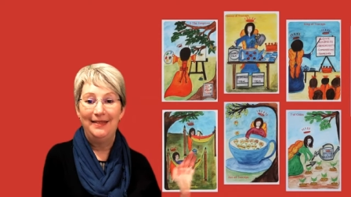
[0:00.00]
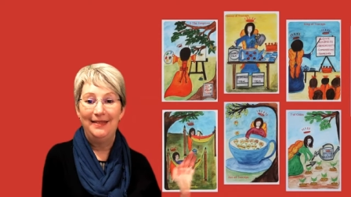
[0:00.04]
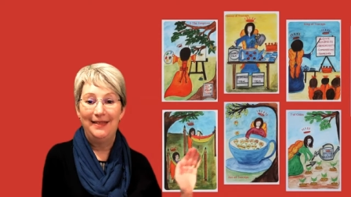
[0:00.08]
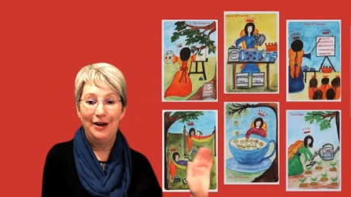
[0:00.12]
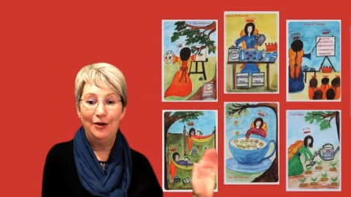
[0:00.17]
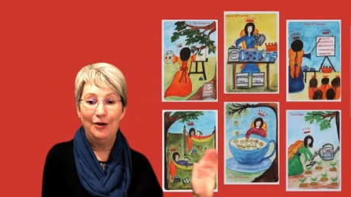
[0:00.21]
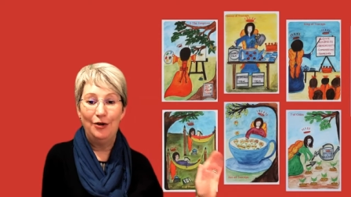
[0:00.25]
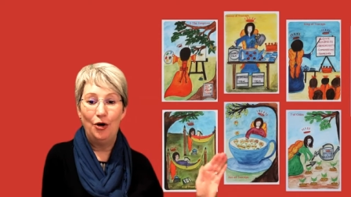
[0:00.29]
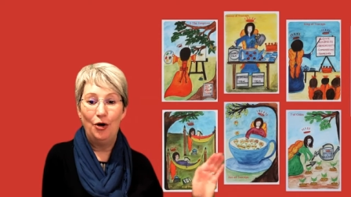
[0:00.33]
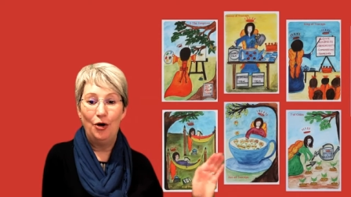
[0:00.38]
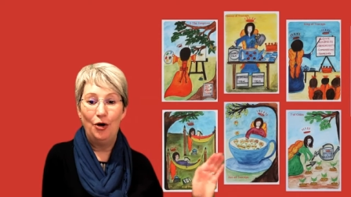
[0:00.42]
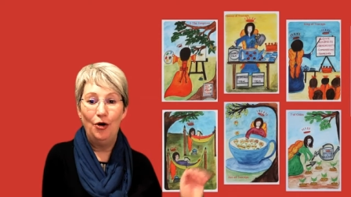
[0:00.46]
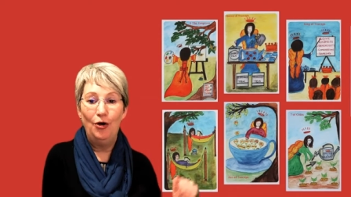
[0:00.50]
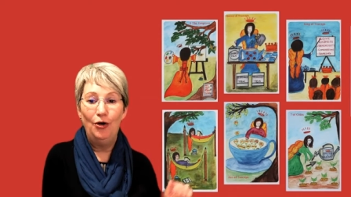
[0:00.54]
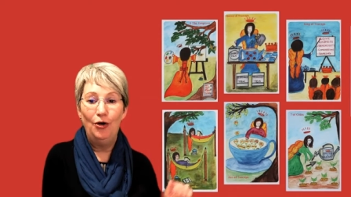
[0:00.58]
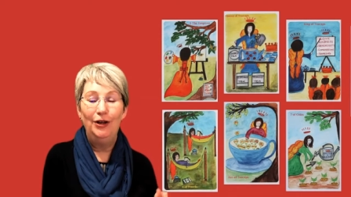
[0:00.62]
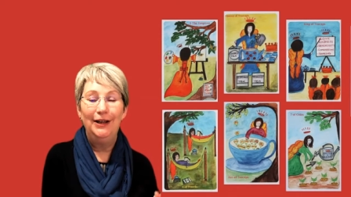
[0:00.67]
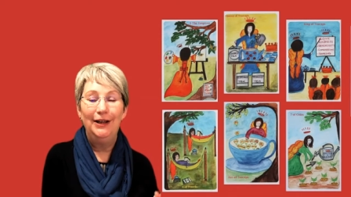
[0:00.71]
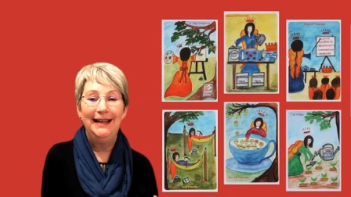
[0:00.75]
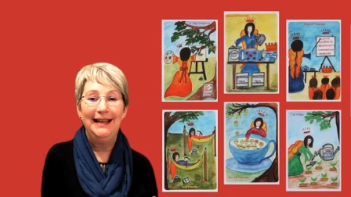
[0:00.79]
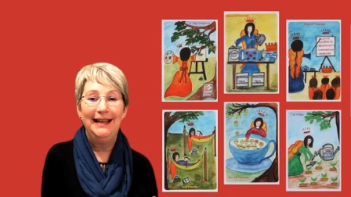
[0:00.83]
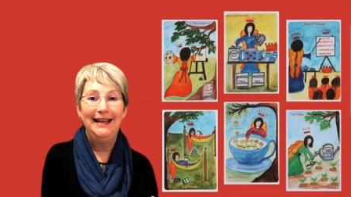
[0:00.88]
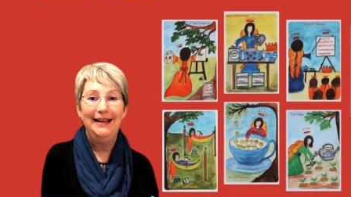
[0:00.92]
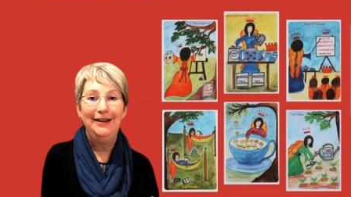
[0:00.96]
they're
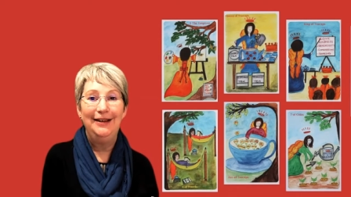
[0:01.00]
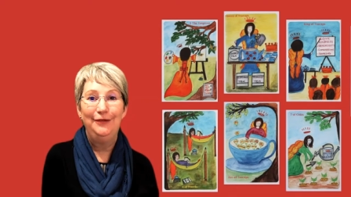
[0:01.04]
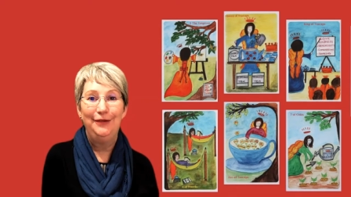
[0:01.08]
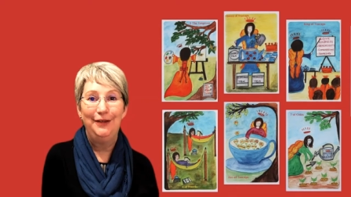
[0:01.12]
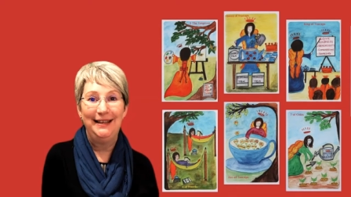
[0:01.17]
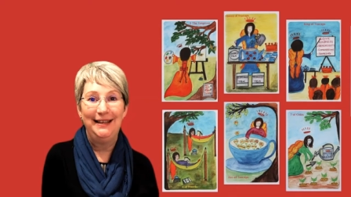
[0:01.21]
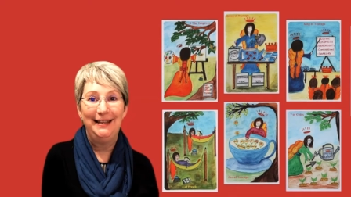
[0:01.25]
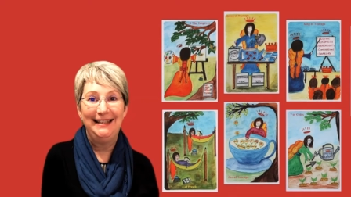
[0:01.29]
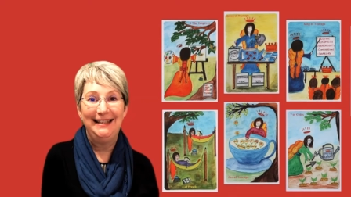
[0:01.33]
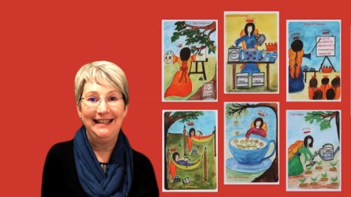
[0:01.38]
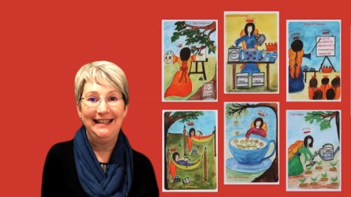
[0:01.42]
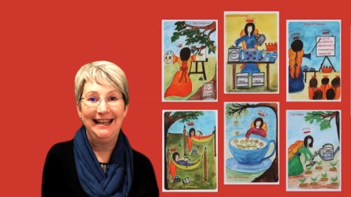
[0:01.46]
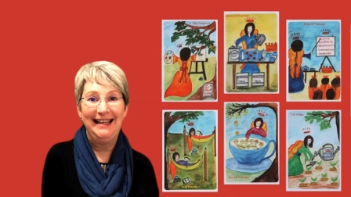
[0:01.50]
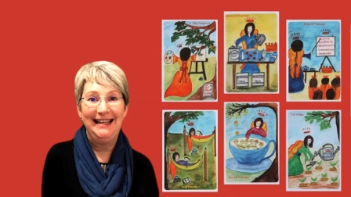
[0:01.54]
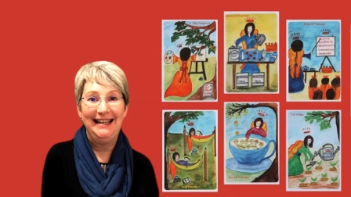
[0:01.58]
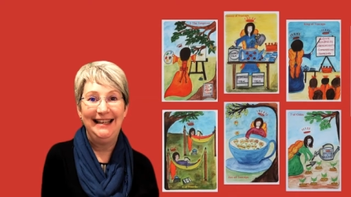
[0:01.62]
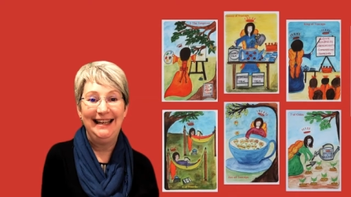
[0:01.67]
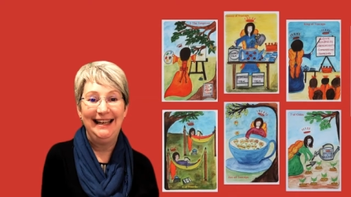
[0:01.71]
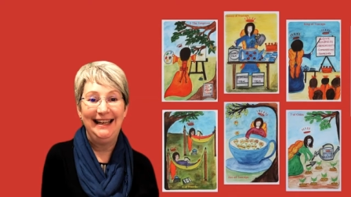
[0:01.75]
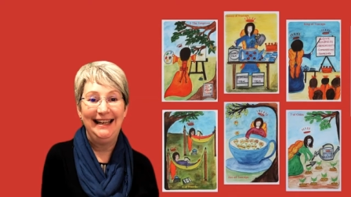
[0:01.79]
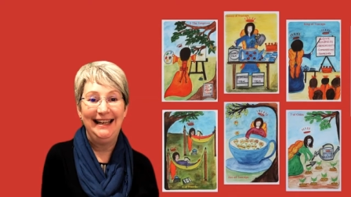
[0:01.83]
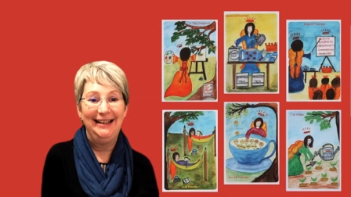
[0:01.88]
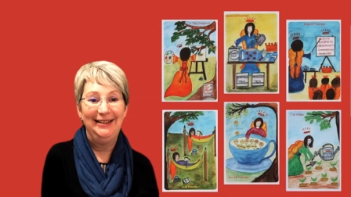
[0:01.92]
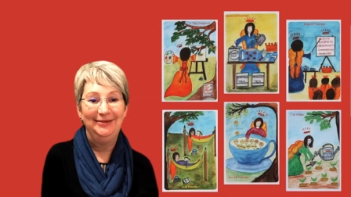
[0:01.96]
all here for the
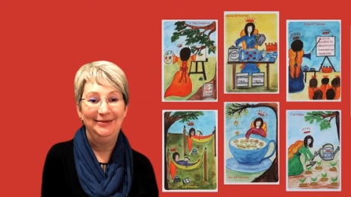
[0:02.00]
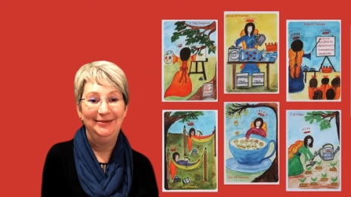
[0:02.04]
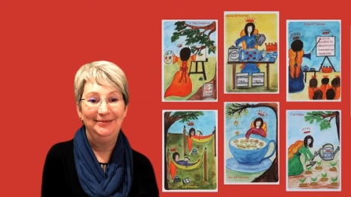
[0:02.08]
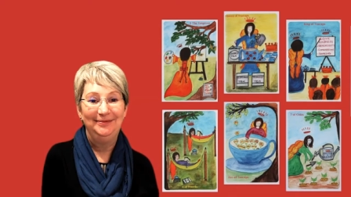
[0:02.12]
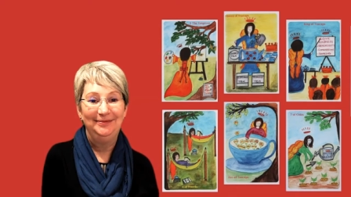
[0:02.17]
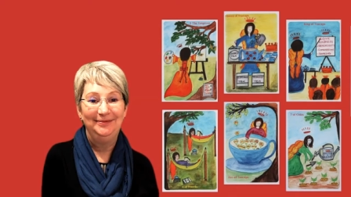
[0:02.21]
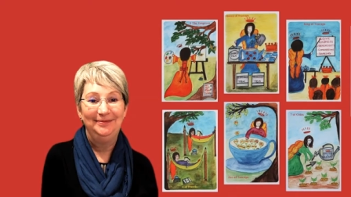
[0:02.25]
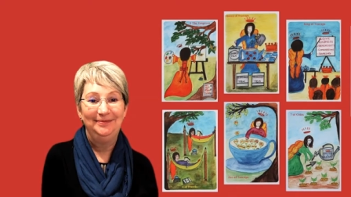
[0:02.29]
taking.